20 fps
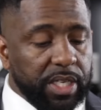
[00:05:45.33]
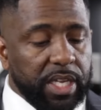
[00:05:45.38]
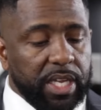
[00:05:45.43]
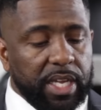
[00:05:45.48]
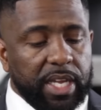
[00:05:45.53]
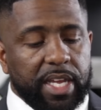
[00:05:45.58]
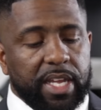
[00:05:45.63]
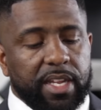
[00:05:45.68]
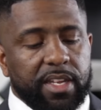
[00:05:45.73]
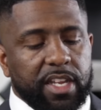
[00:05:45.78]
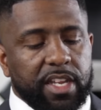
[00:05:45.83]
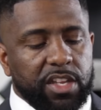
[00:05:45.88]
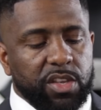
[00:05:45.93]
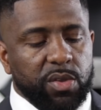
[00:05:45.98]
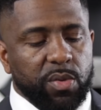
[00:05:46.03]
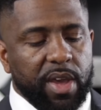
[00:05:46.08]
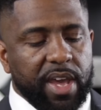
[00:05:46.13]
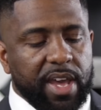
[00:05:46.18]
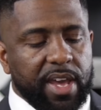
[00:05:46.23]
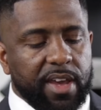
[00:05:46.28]
And then you
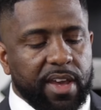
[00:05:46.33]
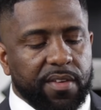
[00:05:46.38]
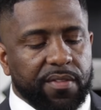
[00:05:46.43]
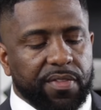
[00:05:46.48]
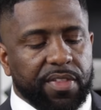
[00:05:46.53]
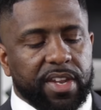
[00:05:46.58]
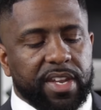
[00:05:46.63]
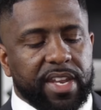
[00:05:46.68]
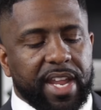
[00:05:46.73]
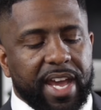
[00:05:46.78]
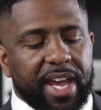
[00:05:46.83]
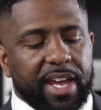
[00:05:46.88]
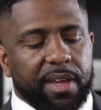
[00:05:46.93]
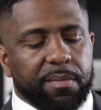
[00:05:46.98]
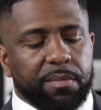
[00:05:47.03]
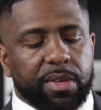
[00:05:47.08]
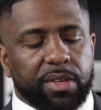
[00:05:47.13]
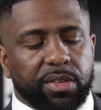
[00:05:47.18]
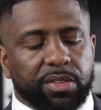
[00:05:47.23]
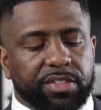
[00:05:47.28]
have the 9
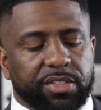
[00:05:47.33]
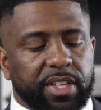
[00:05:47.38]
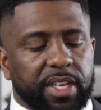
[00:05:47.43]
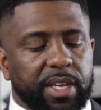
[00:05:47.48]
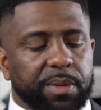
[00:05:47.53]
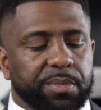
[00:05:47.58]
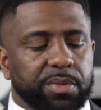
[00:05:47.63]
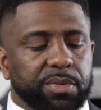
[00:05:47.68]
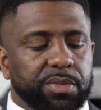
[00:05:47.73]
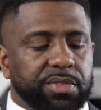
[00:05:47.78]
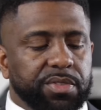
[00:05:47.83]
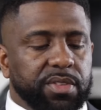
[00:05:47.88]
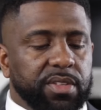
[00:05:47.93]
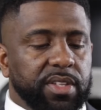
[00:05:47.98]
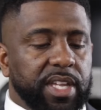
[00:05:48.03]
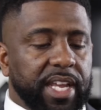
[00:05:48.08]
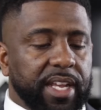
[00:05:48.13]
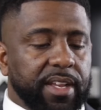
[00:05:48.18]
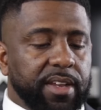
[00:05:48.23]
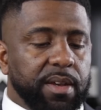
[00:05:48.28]
mil samples
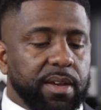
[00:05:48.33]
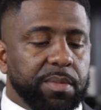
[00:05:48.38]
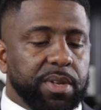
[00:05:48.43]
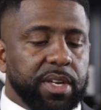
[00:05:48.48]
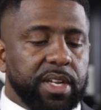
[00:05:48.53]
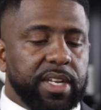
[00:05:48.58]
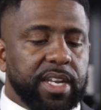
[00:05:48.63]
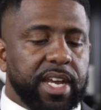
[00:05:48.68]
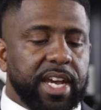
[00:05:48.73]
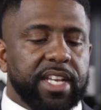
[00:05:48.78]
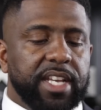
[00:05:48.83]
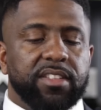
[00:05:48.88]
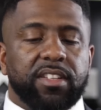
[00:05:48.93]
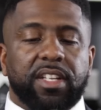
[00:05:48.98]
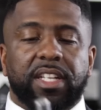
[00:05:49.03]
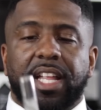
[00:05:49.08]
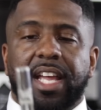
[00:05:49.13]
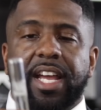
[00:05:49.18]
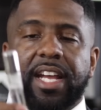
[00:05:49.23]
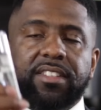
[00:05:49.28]
that come in a nice
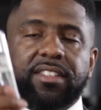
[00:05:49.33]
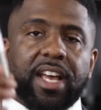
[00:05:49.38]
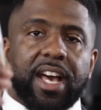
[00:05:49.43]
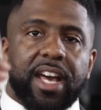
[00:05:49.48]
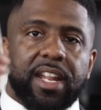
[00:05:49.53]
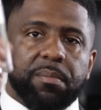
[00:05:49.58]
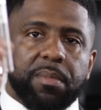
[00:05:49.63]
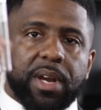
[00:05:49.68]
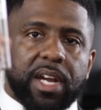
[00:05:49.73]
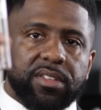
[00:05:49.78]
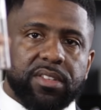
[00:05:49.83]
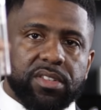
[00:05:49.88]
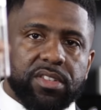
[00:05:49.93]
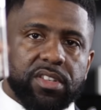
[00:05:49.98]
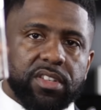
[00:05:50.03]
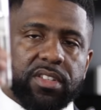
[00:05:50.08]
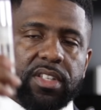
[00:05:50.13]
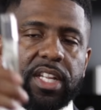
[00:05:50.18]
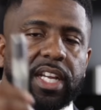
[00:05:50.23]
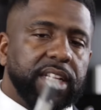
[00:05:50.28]
glass atomizer
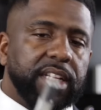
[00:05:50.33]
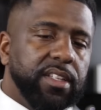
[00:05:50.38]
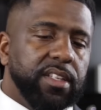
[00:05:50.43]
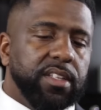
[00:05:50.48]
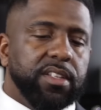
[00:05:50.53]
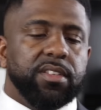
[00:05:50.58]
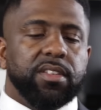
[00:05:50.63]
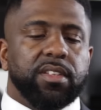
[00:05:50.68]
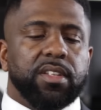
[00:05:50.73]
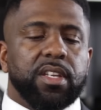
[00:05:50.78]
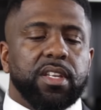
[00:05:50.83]
just like this.